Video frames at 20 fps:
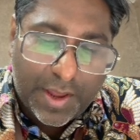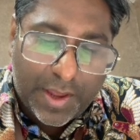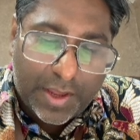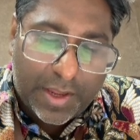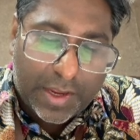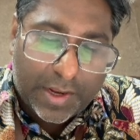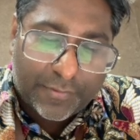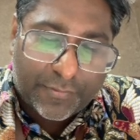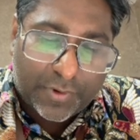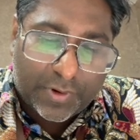
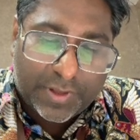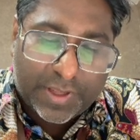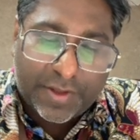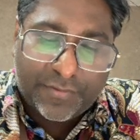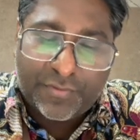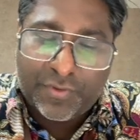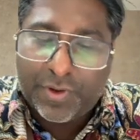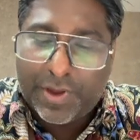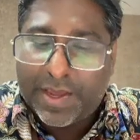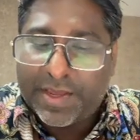it will
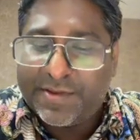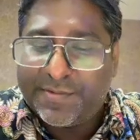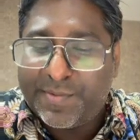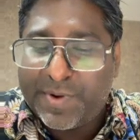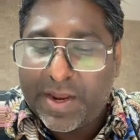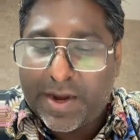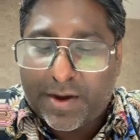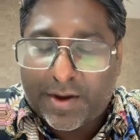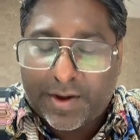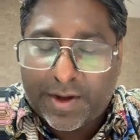give you
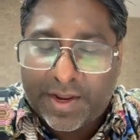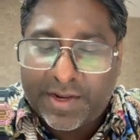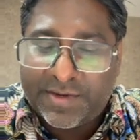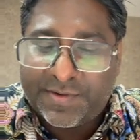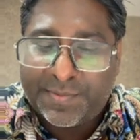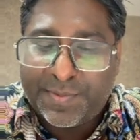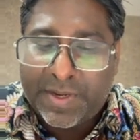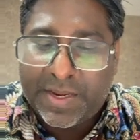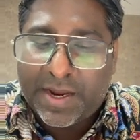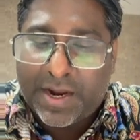HBr.
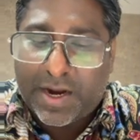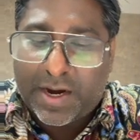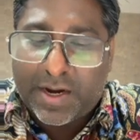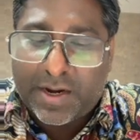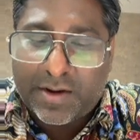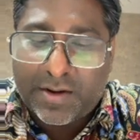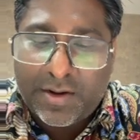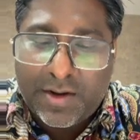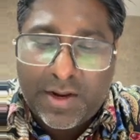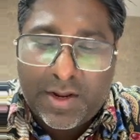
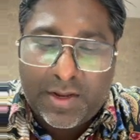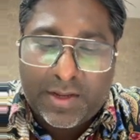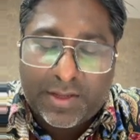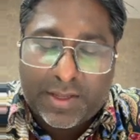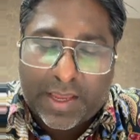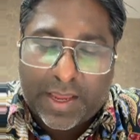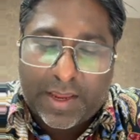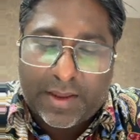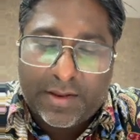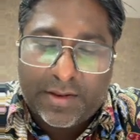HBr,
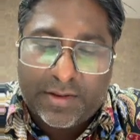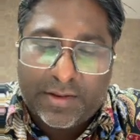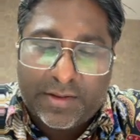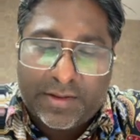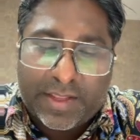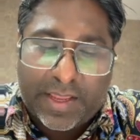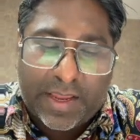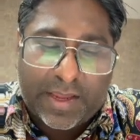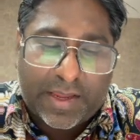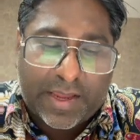okay,
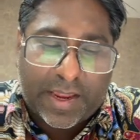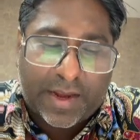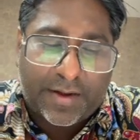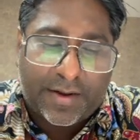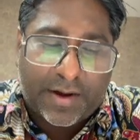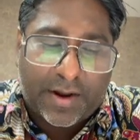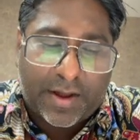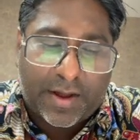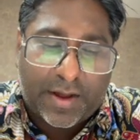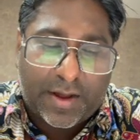they
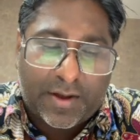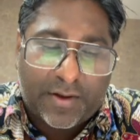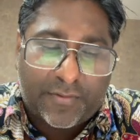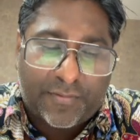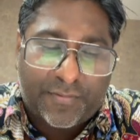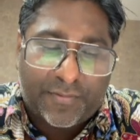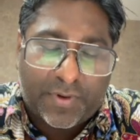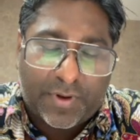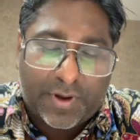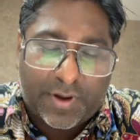can
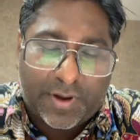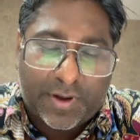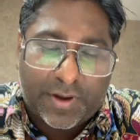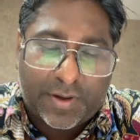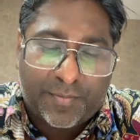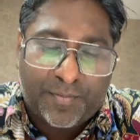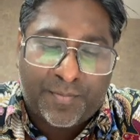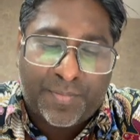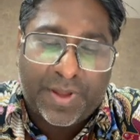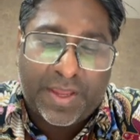
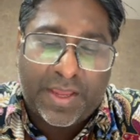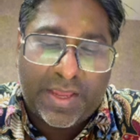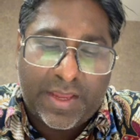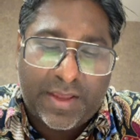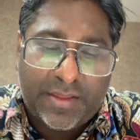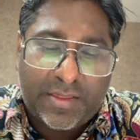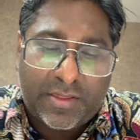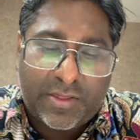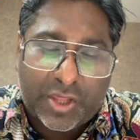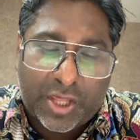
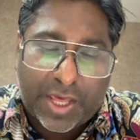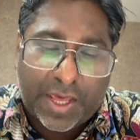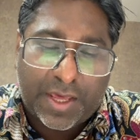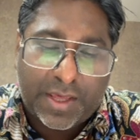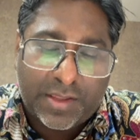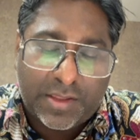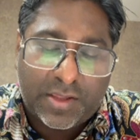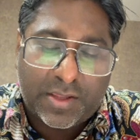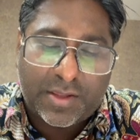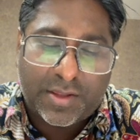be
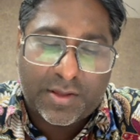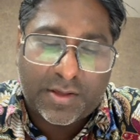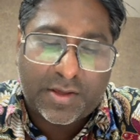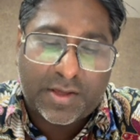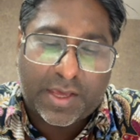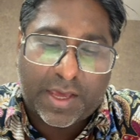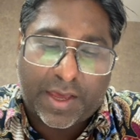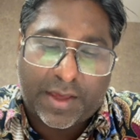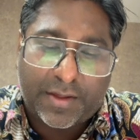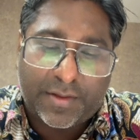changed,
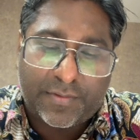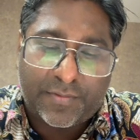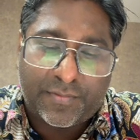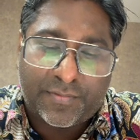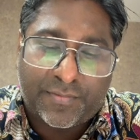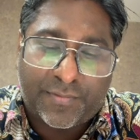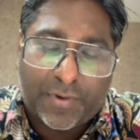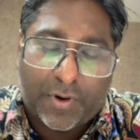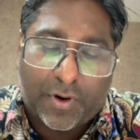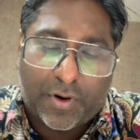okay,
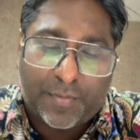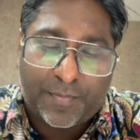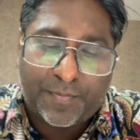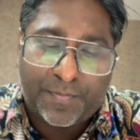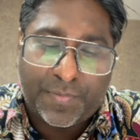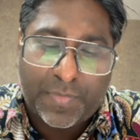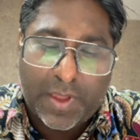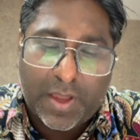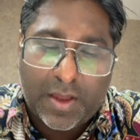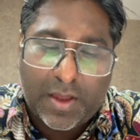from
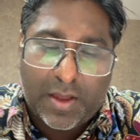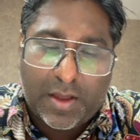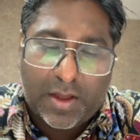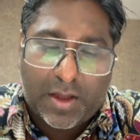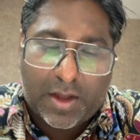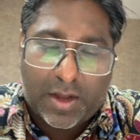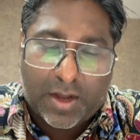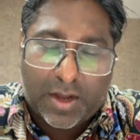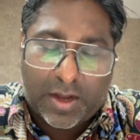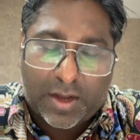
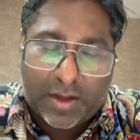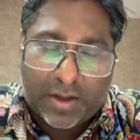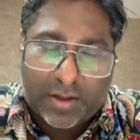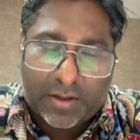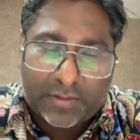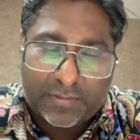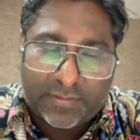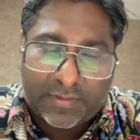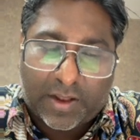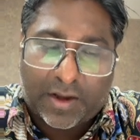
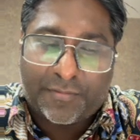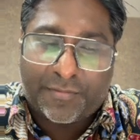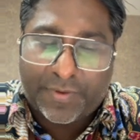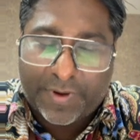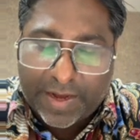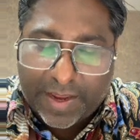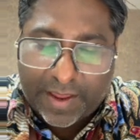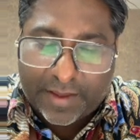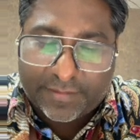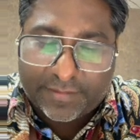
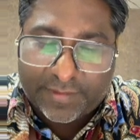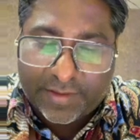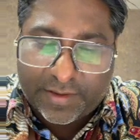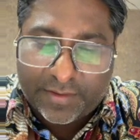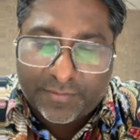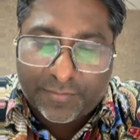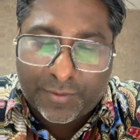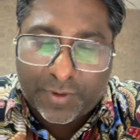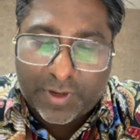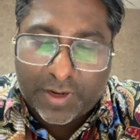sulfuric
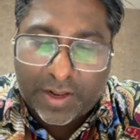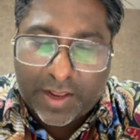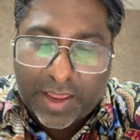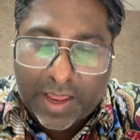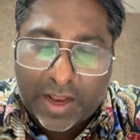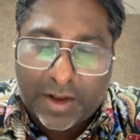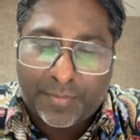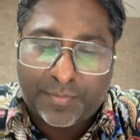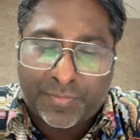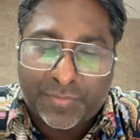acid will
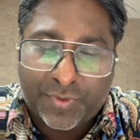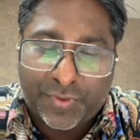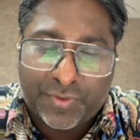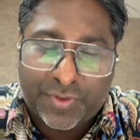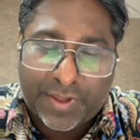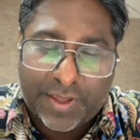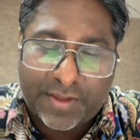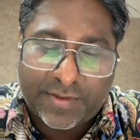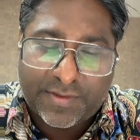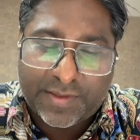help to
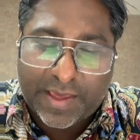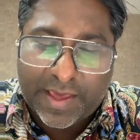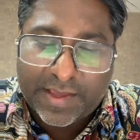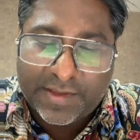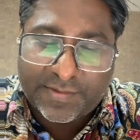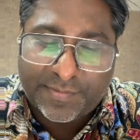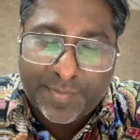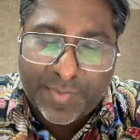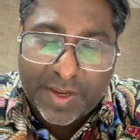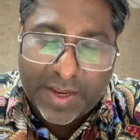change
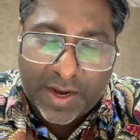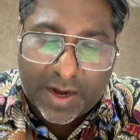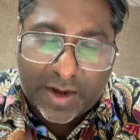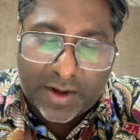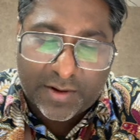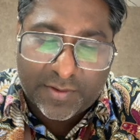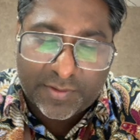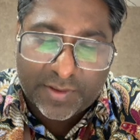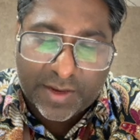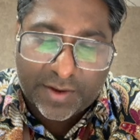
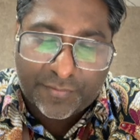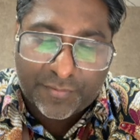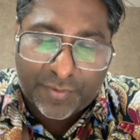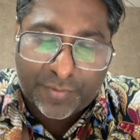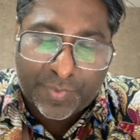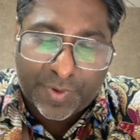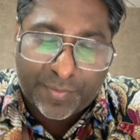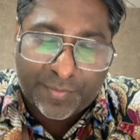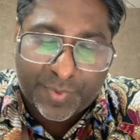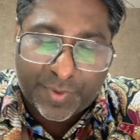HBr that will
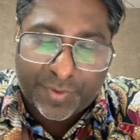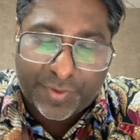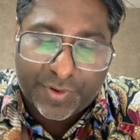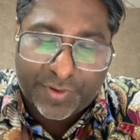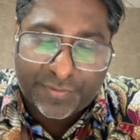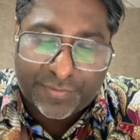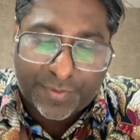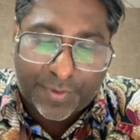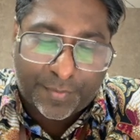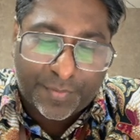be
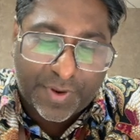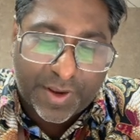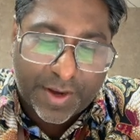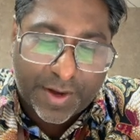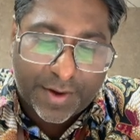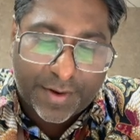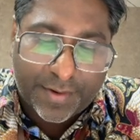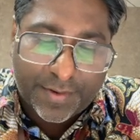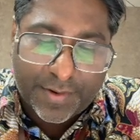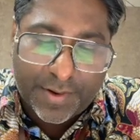produced from
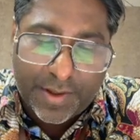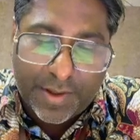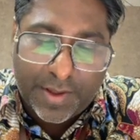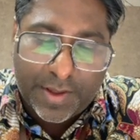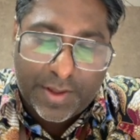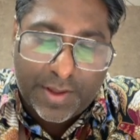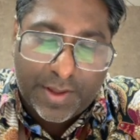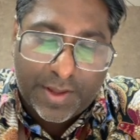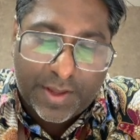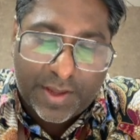here,
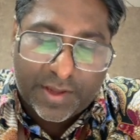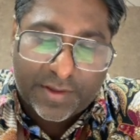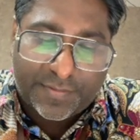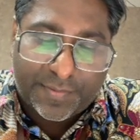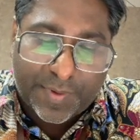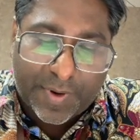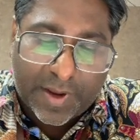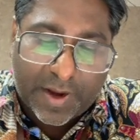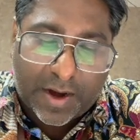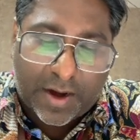
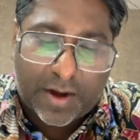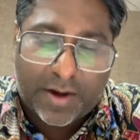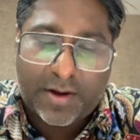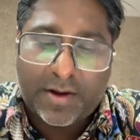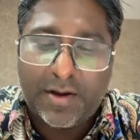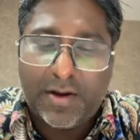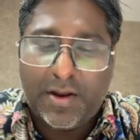HBr,